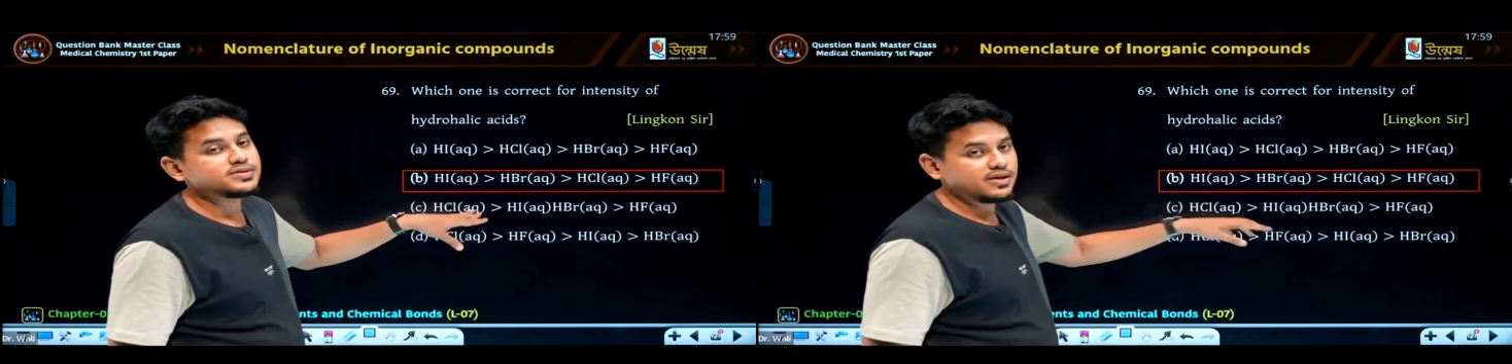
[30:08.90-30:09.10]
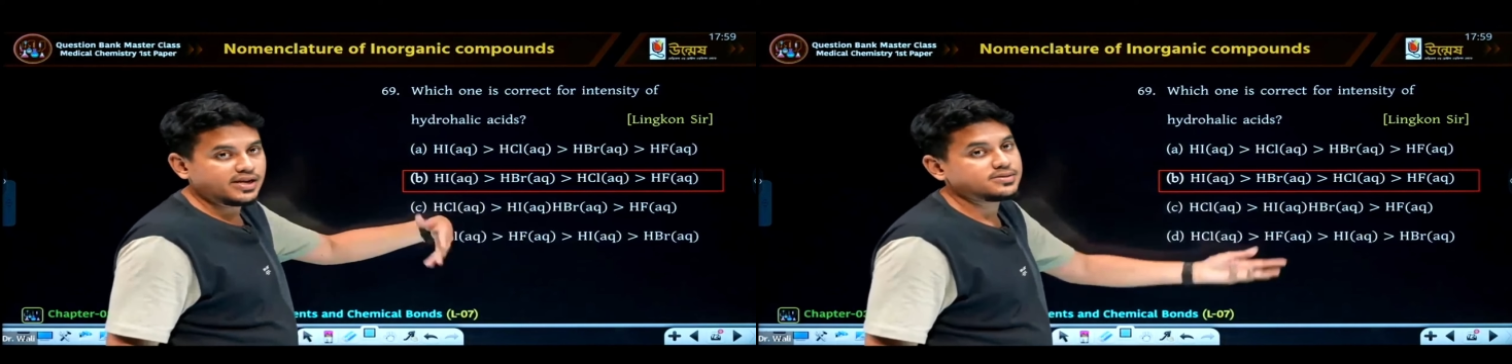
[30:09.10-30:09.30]

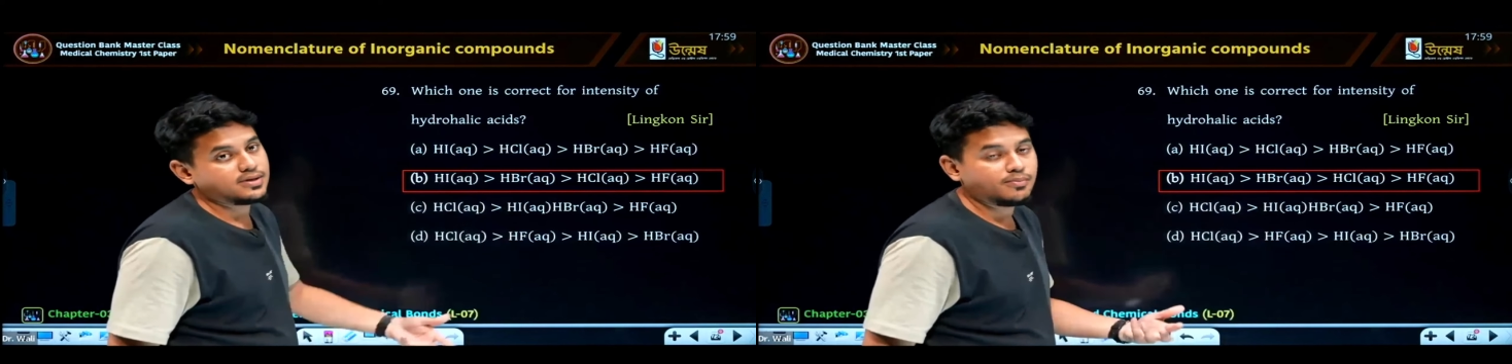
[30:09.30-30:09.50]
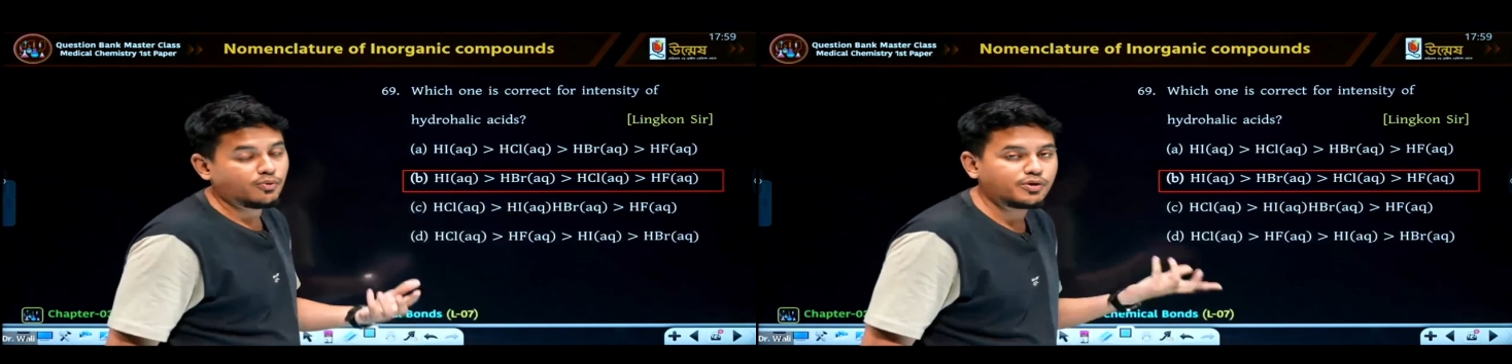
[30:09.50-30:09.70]
because it
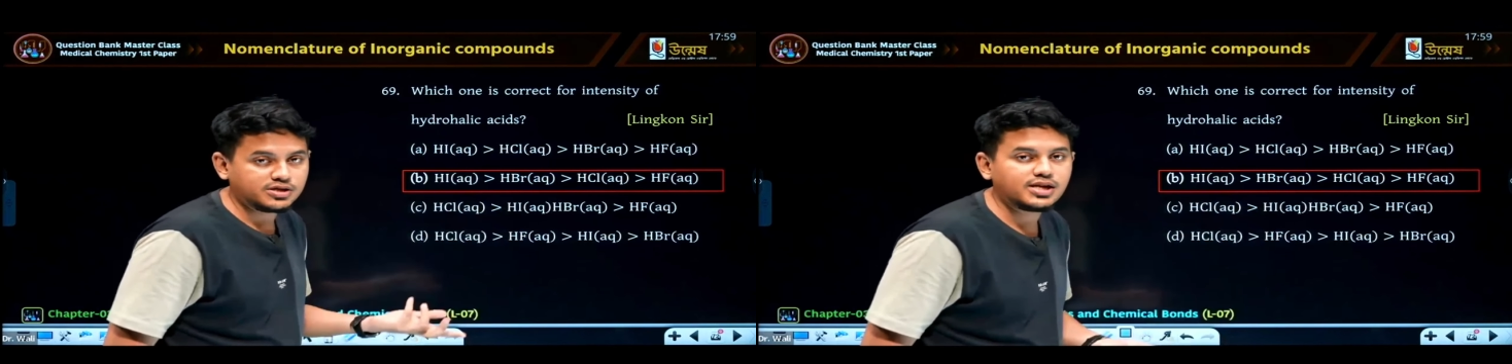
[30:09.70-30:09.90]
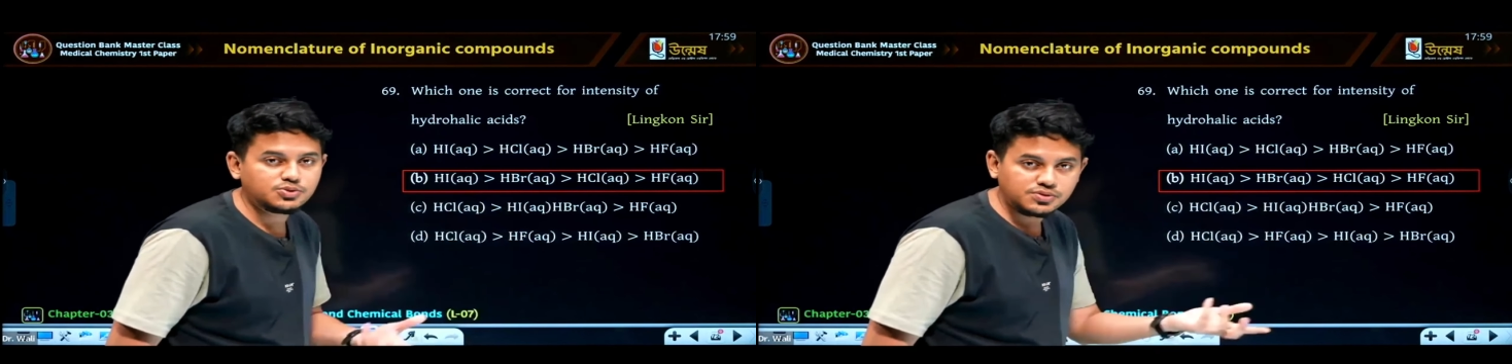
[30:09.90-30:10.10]
has the more
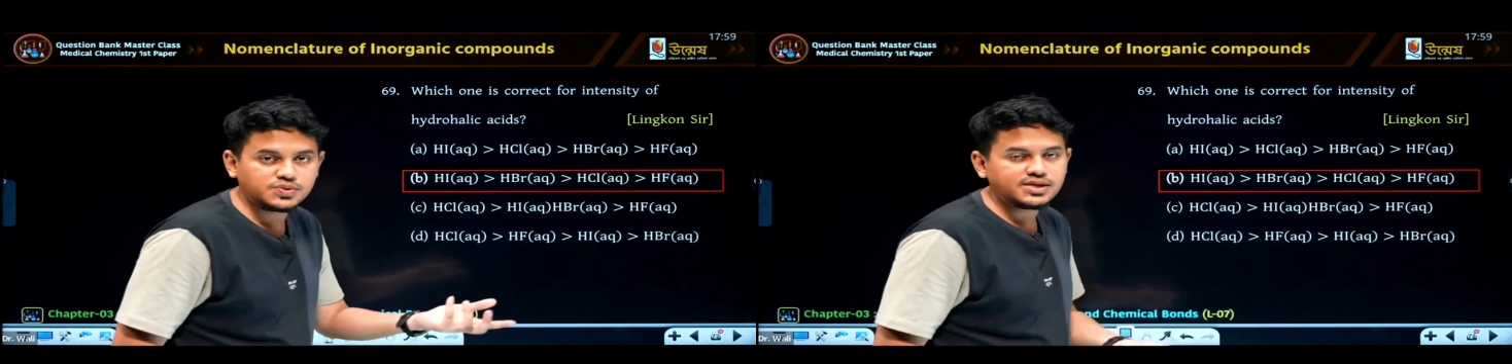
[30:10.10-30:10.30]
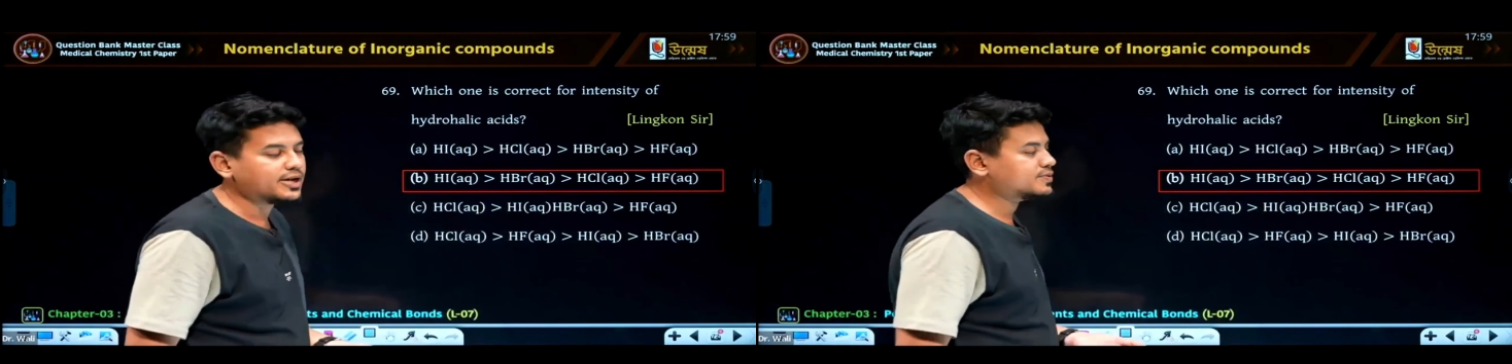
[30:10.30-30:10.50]
potential to
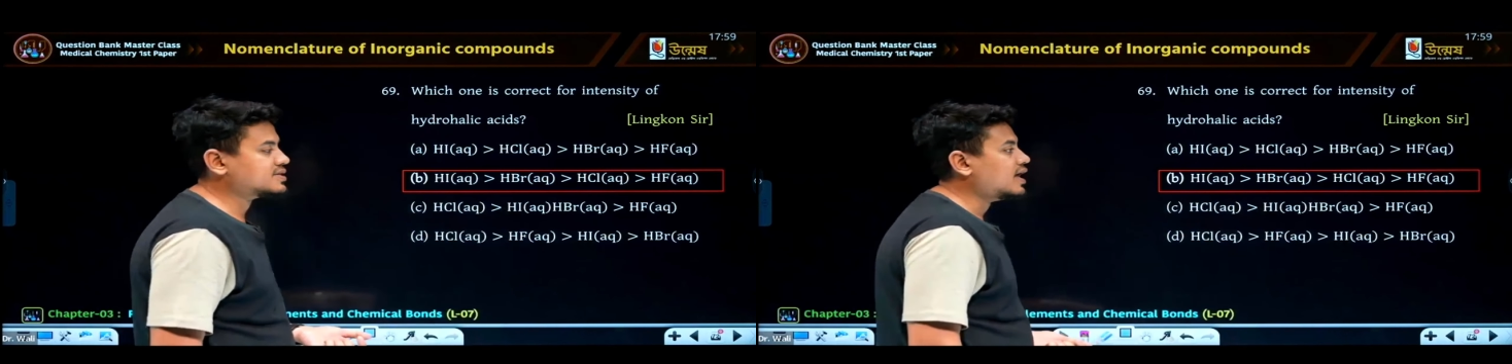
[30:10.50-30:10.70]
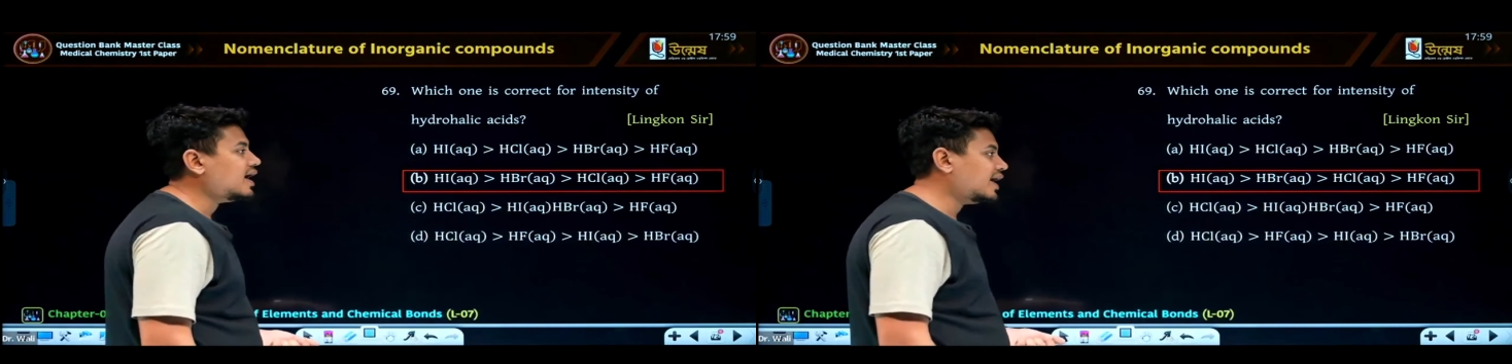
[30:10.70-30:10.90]
dissociate hydrogen